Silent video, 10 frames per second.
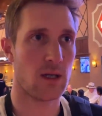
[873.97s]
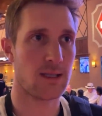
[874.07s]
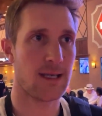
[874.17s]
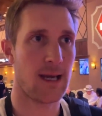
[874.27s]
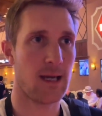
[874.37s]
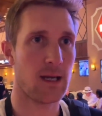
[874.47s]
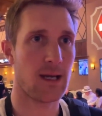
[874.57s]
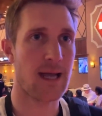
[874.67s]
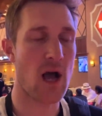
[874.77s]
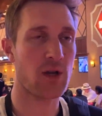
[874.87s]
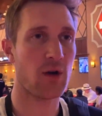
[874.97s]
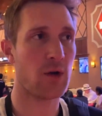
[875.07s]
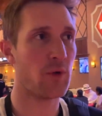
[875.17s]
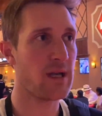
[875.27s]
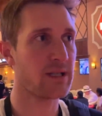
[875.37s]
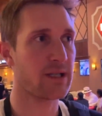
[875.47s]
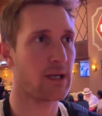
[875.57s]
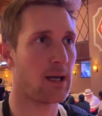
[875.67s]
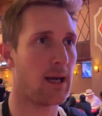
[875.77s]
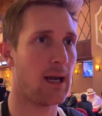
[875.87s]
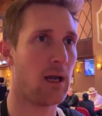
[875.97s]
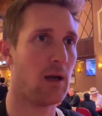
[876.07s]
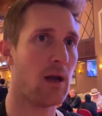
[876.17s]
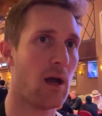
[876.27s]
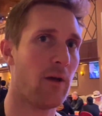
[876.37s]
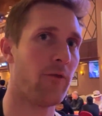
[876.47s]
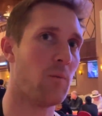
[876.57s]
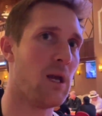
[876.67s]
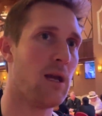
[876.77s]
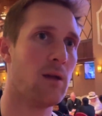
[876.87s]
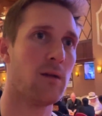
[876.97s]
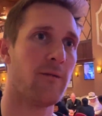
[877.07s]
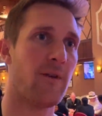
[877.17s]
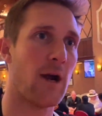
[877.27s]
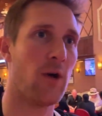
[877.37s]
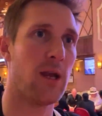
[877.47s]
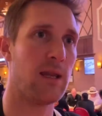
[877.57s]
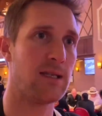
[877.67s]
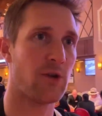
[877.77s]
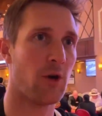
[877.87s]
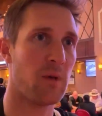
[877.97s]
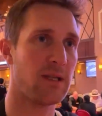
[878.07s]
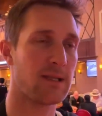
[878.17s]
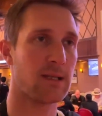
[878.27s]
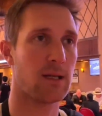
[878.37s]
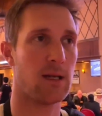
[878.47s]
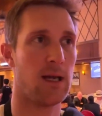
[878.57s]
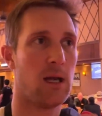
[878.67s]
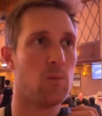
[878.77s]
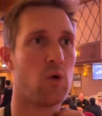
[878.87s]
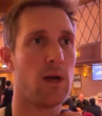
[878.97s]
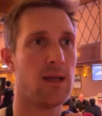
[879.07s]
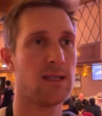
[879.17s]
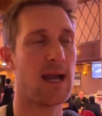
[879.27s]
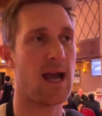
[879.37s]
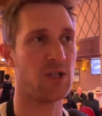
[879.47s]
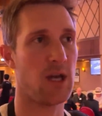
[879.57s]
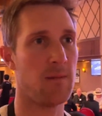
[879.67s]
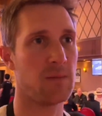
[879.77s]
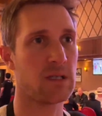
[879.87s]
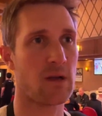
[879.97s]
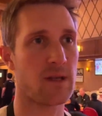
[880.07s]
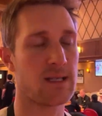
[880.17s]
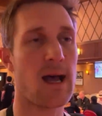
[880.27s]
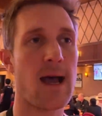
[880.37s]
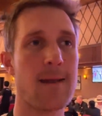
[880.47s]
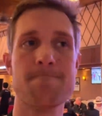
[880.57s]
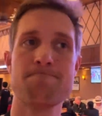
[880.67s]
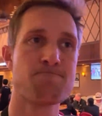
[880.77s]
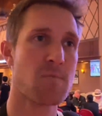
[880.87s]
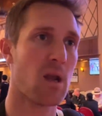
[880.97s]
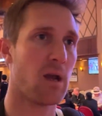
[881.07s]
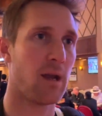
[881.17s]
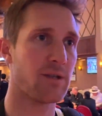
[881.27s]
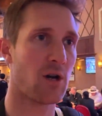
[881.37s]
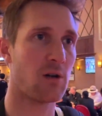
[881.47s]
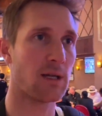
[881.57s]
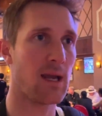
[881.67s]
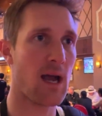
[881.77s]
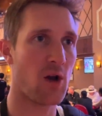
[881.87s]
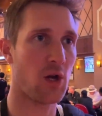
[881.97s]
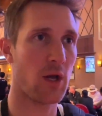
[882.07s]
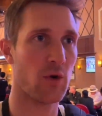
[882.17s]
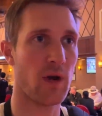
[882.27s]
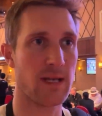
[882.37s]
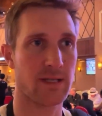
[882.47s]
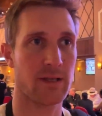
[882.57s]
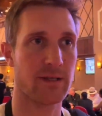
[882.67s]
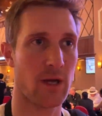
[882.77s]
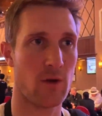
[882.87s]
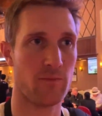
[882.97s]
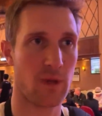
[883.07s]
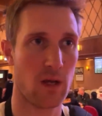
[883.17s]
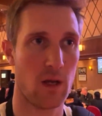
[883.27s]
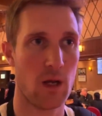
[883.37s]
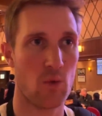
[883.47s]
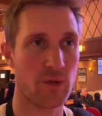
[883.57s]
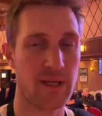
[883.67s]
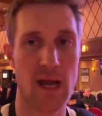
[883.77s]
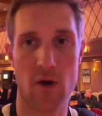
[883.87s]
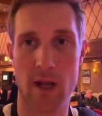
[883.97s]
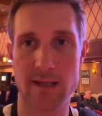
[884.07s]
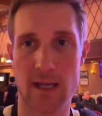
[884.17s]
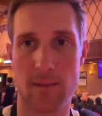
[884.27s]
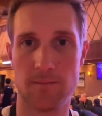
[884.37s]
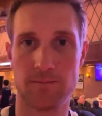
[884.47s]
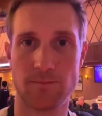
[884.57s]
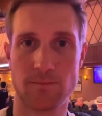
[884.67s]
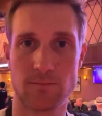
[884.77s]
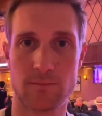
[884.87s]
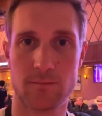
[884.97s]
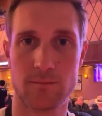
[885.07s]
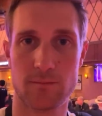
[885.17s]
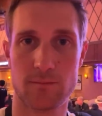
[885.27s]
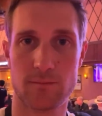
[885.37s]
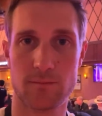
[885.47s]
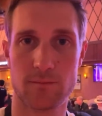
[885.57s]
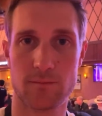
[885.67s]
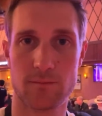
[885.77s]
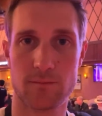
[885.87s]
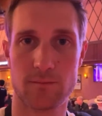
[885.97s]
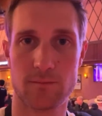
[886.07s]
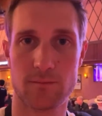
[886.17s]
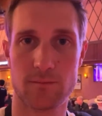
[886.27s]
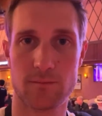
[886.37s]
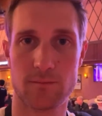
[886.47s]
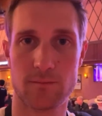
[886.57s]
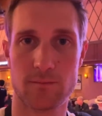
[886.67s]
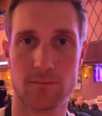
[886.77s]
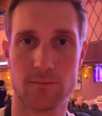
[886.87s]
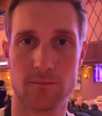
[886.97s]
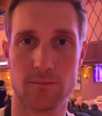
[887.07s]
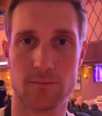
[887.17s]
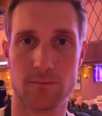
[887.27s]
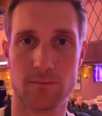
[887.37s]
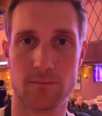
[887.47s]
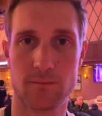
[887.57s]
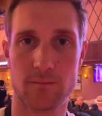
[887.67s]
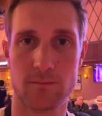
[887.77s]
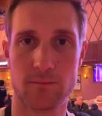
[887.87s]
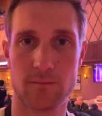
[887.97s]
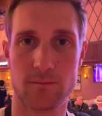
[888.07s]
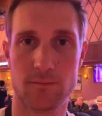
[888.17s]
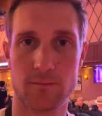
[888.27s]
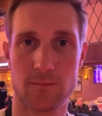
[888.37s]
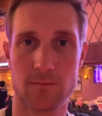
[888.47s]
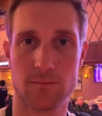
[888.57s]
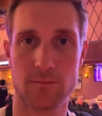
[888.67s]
take calculated risks. And uh, for me, firing in these tournaments and playing these cash games on the side, it's all I could calculate a risk. So we'll see how it ends up. It uh, did not end up well. We'll get into that